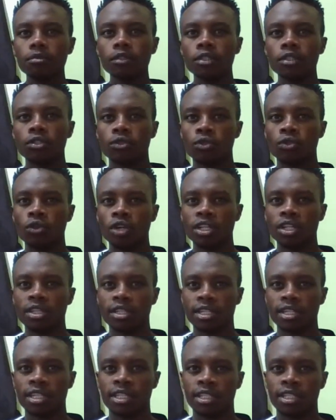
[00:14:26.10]
you go and
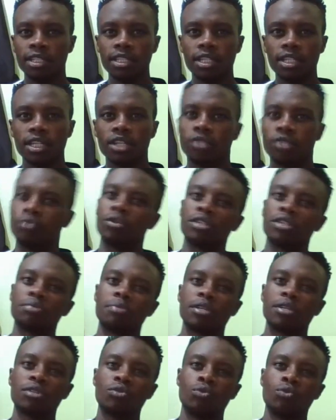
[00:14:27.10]
trade it, you
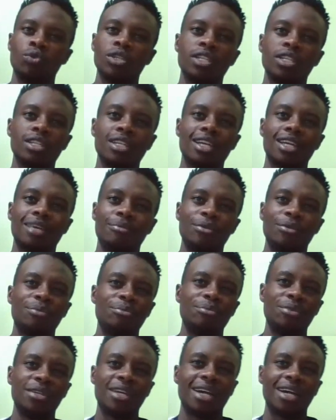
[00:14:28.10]
expect to win
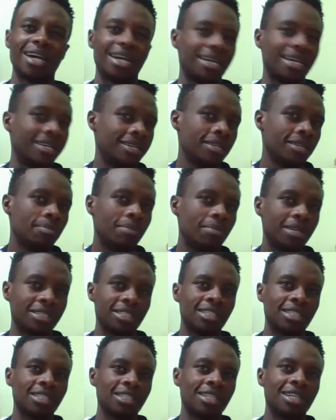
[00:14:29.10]
maybe 100%,
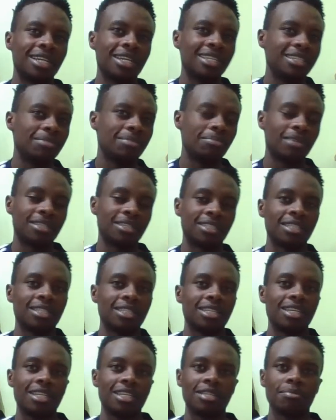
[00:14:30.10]

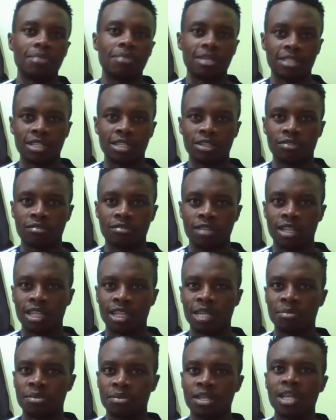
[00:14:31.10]
90%, 80% of the
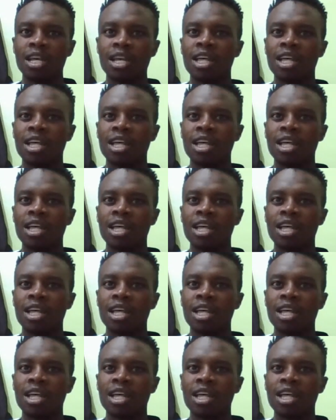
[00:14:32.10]
times.